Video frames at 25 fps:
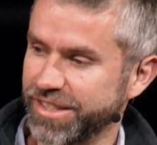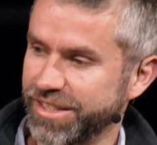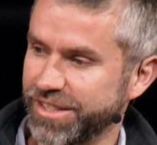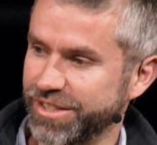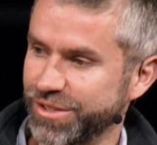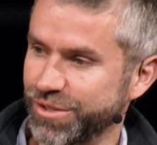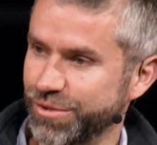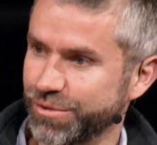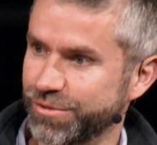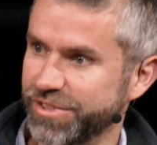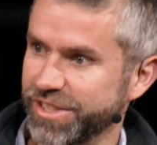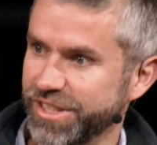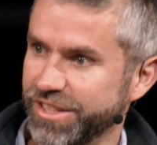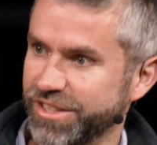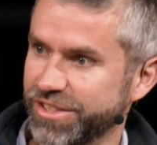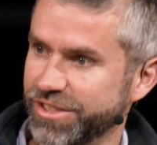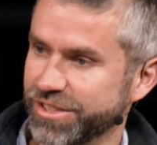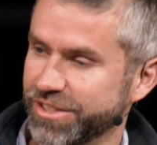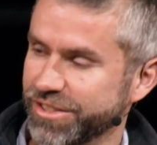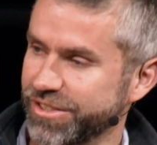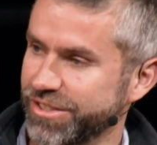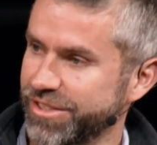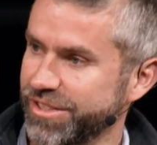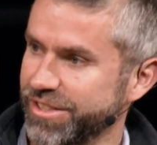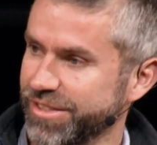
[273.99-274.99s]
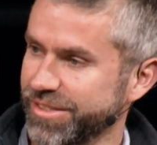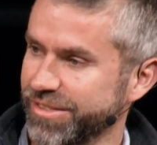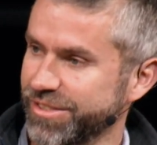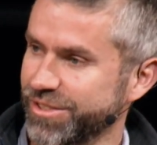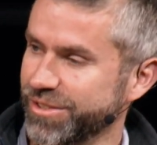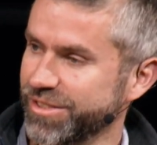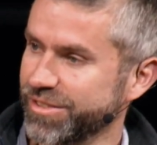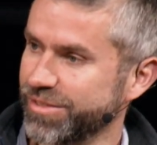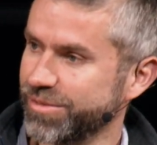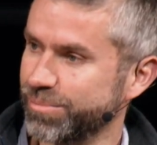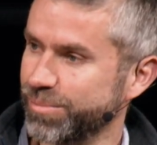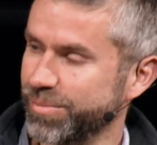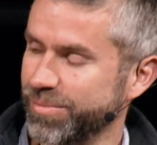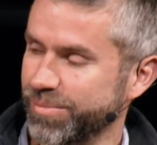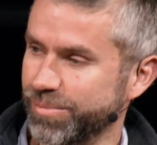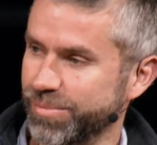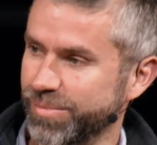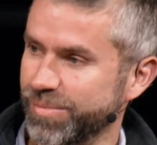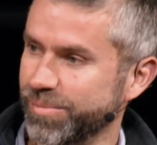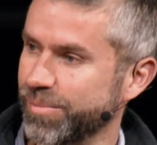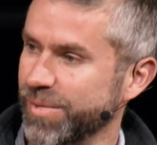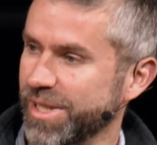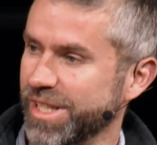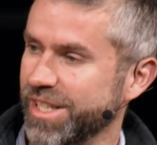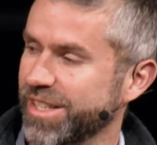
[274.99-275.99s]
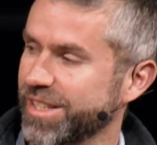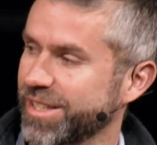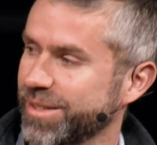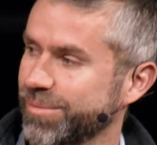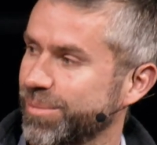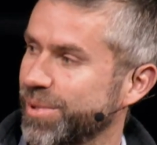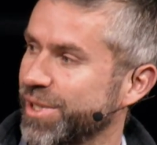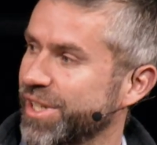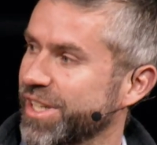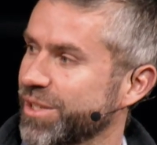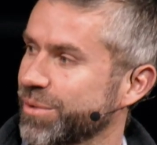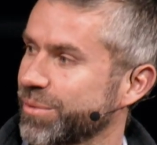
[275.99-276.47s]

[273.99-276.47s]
new features, sort of by the